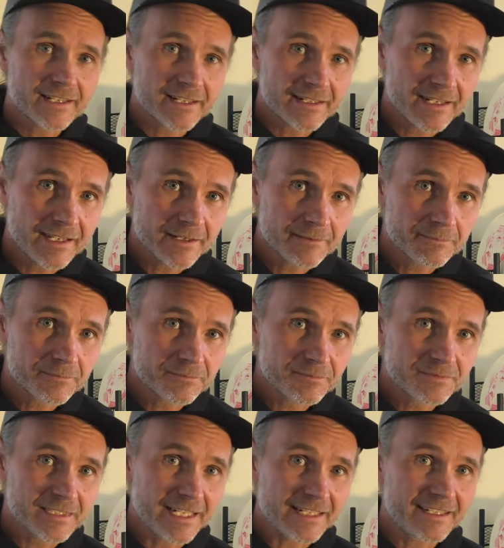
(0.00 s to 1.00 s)
that I'm
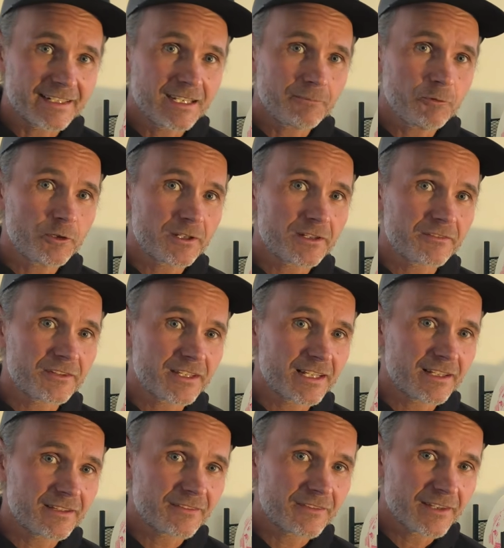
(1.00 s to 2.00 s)
taking up one of
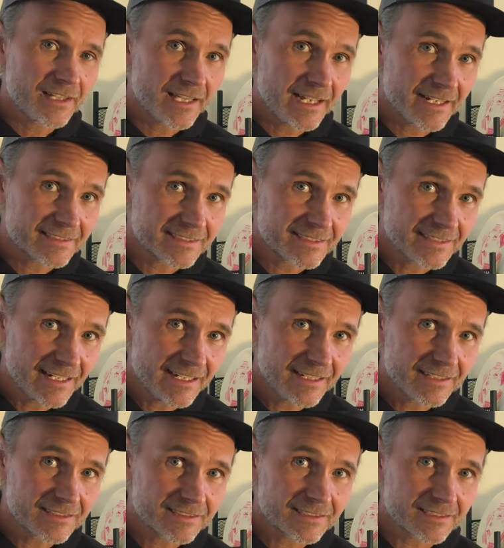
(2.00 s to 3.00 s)
the last
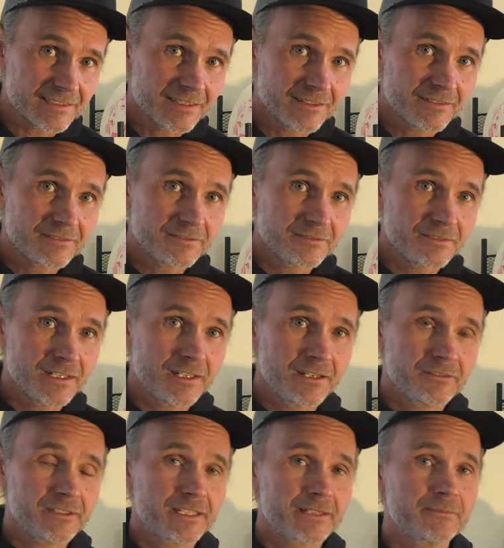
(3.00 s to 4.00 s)
days of
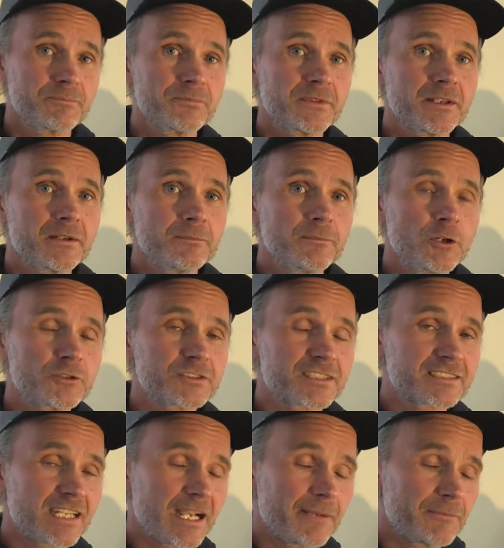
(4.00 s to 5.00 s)
it. Most
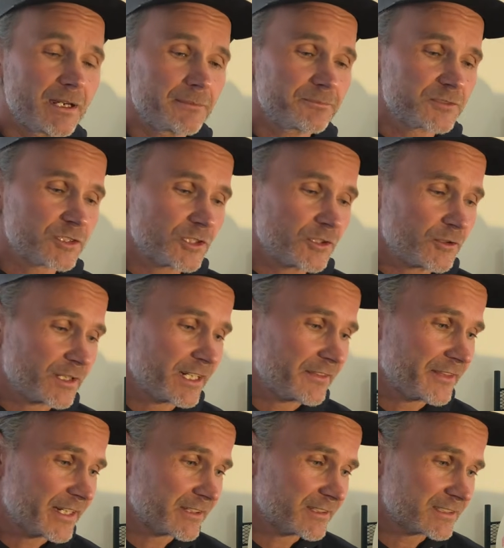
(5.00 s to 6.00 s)
of the time I'm shown
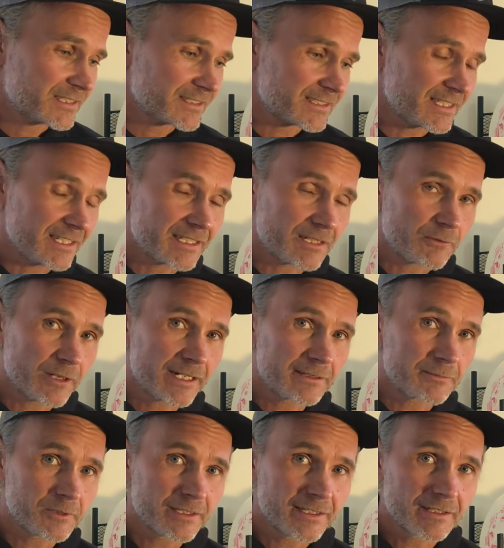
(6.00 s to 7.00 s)
on there just kind of
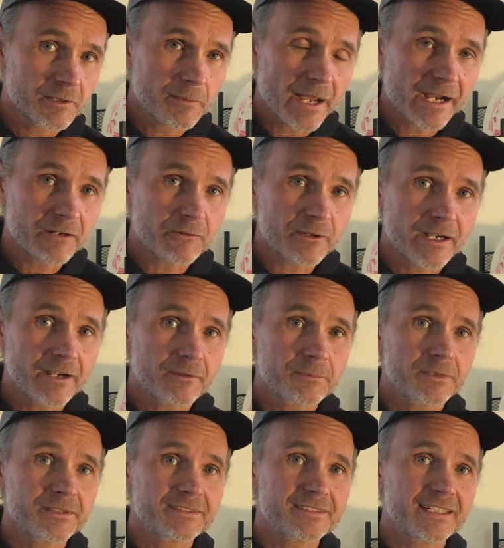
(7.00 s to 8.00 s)
randomly in the
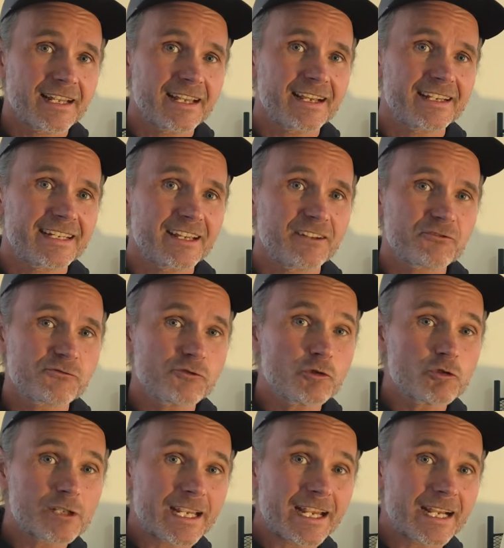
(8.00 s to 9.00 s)
background, but today I get
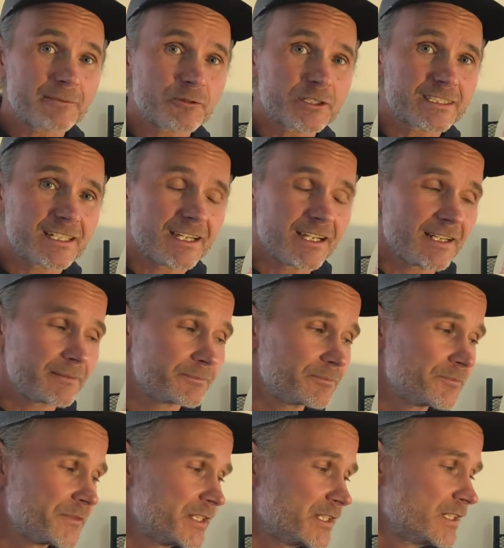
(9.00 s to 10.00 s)
full camera time.
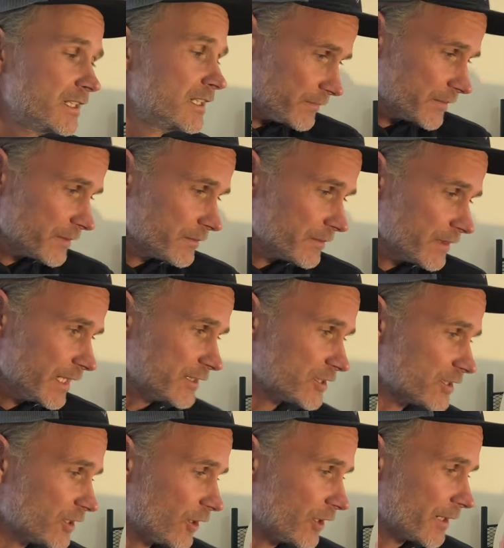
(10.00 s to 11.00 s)

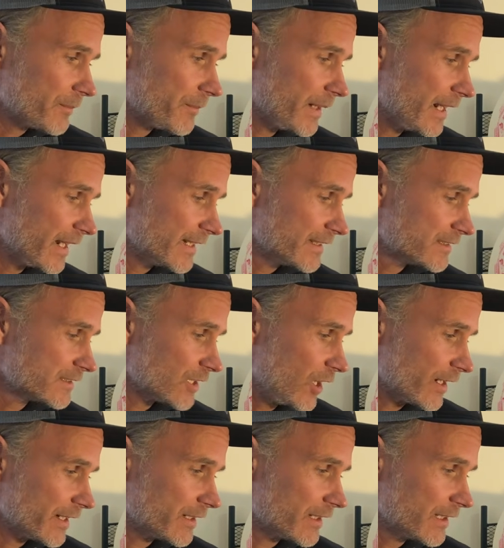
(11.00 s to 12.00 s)
Let's start by
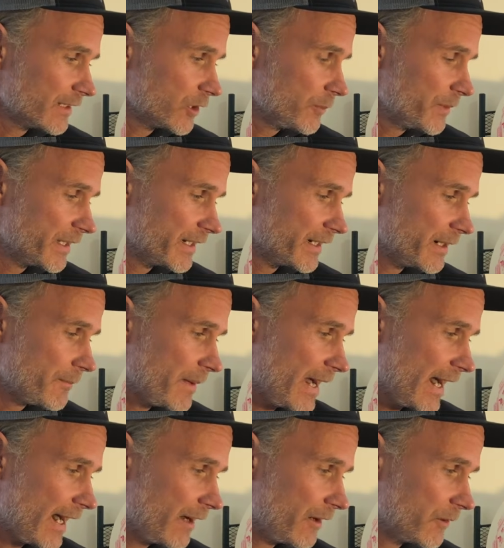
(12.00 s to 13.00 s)
talking a little bit
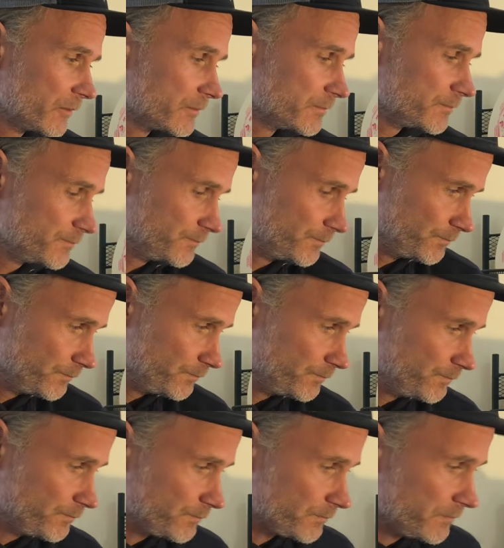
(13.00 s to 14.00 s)
about
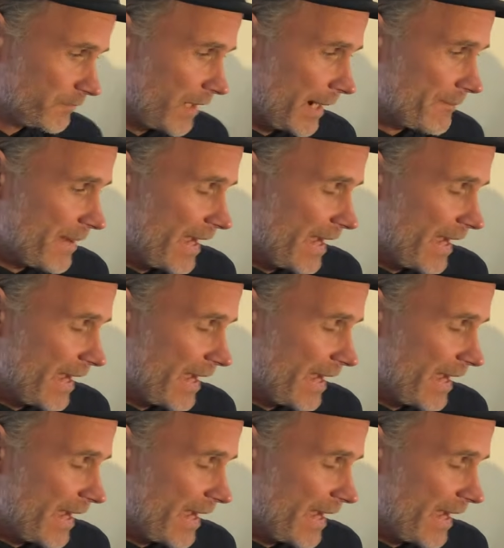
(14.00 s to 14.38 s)
my